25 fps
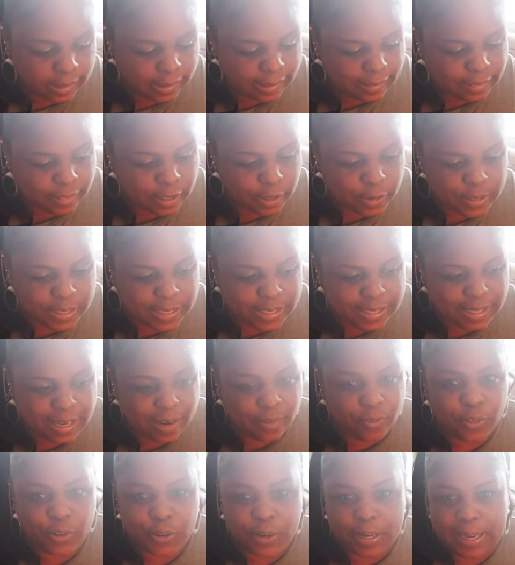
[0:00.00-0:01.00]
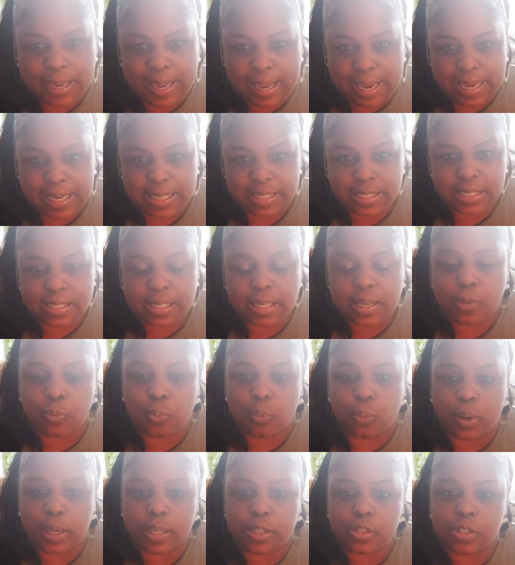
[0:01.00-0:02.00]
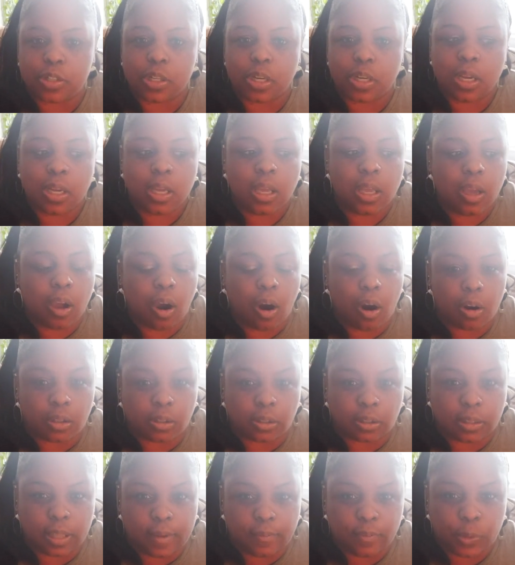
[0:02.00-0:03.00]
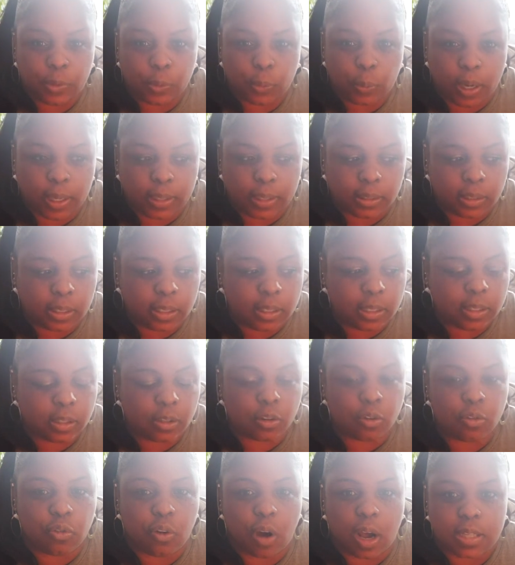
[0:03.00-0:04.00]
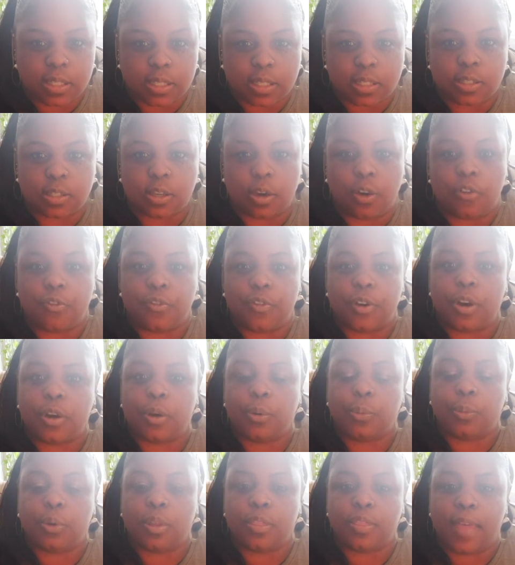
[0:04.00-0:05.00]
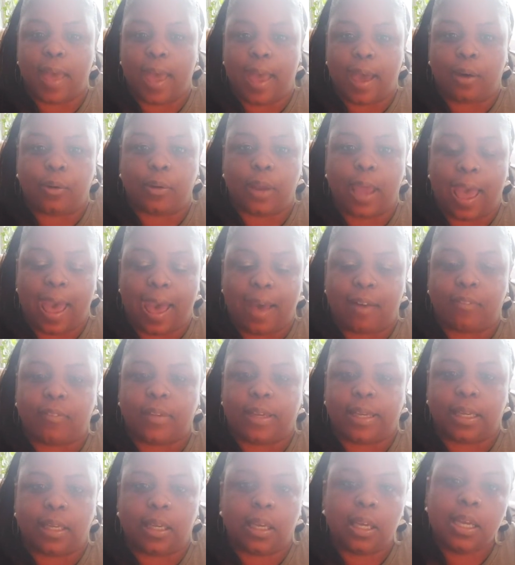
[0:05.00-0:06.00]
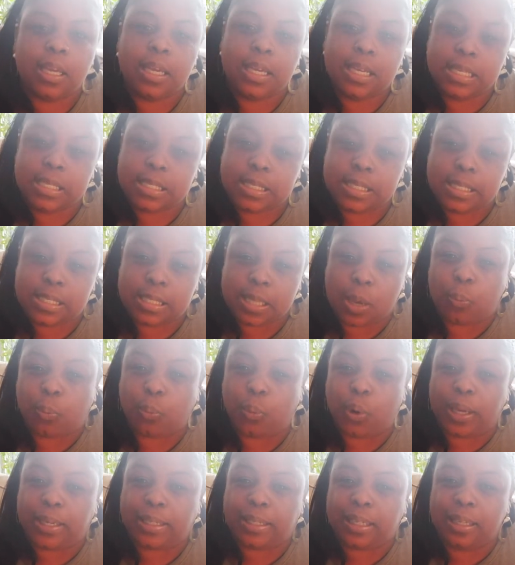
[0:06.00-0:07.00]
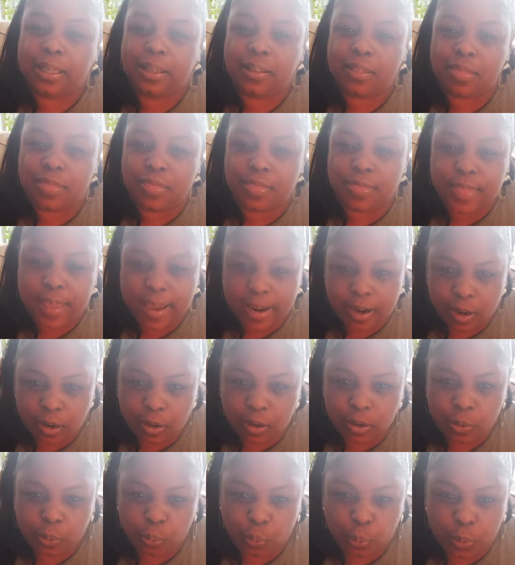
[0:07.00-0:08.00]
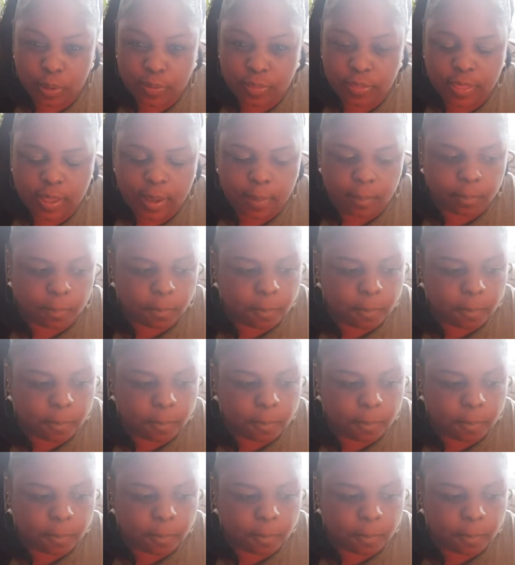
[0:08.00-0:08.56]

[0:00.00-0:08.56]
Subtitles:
There is never a case in which our loved one crosses over without having someone there with them.